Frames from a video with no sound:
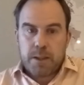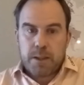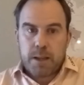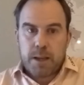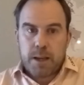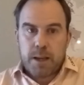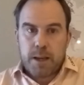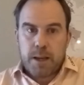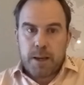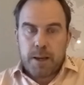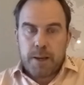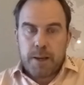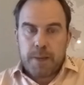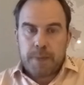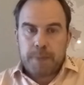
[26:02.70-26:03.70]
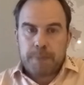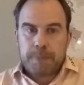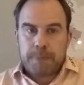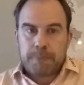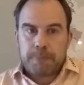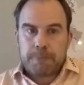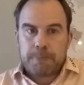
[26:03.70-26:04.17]
uh,
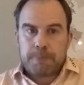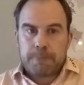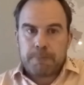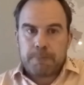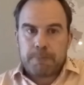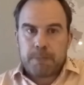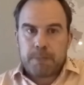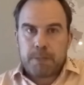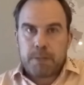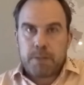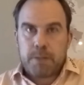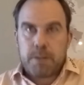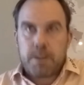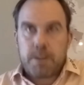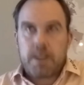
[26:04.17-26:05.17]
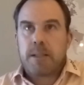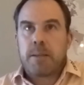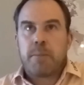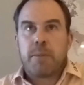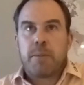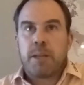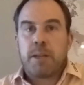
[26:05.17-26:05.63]
so it's, it's
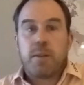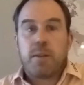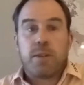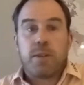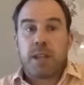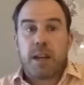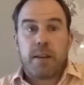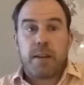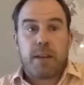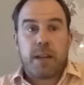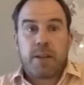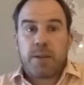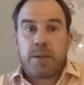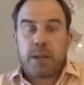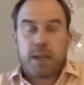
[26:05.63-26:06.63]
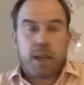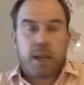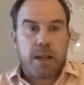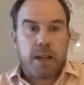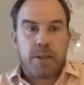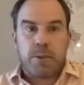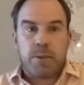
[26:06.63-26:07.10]
something you just have. That's why
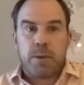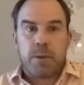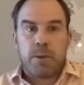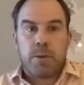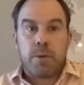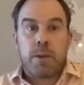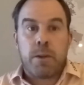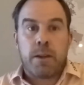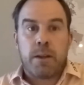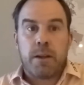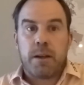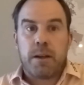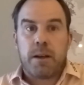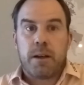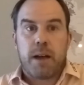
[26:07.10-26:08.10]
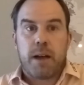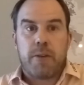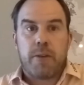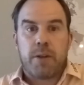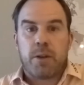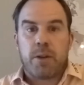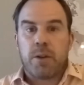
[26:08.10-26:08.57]
guys who win there
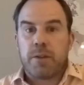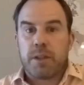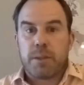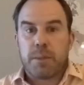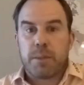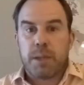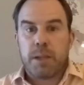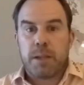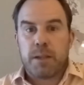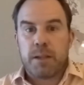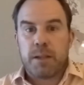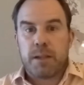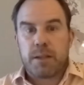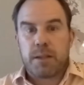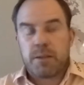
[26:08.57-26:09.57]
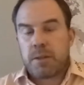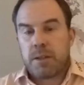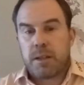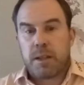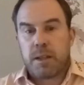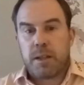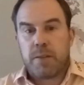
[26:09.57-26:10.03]
have a lot of experience. That's one of
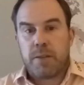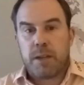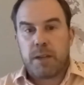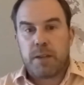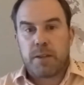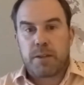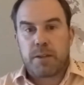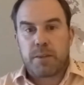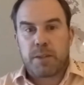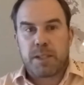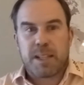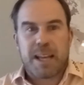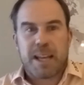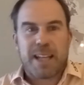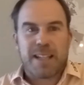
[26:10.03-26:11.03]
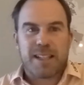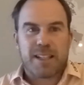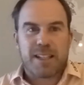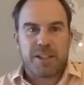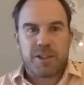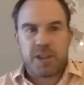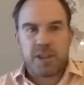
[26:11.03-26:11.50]
the key factors because that
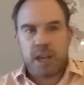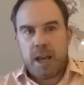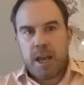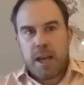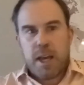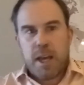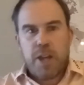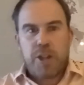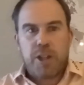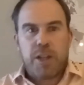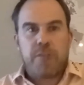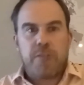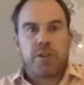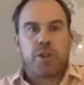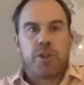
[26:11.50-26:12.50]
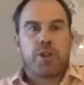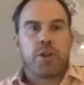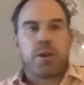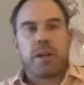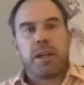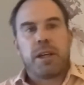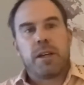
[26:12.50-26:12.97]
just it shaves a
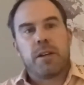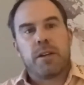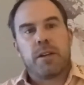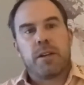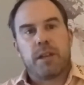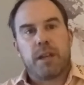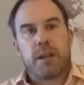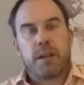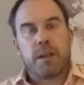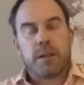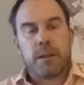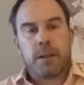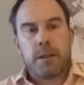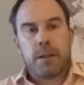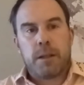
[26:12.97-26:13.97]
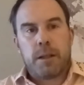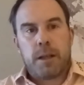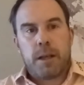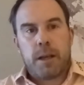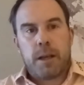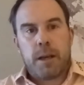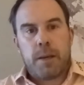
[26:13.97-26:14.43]
shot here or there,
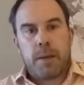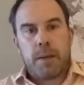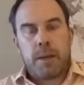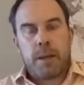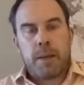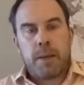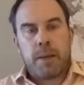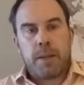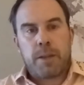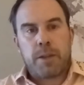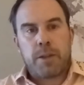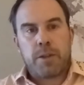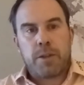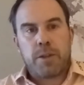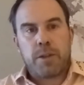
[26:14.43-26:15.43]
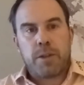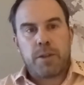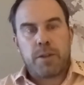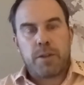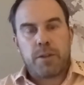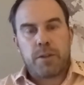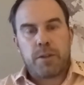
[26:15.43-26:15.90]
um, and that makes a huge
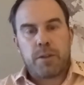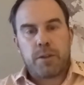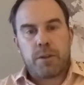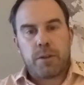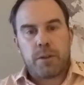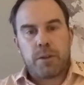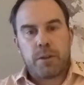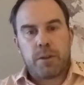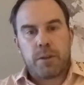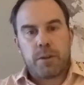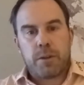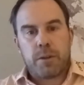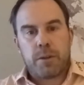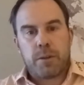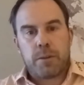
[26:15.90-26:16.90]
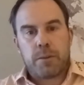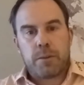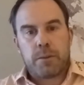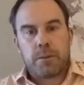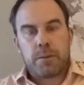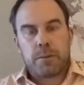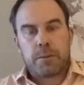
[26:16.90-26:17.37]
difference.
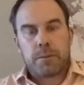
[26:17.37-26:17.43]
And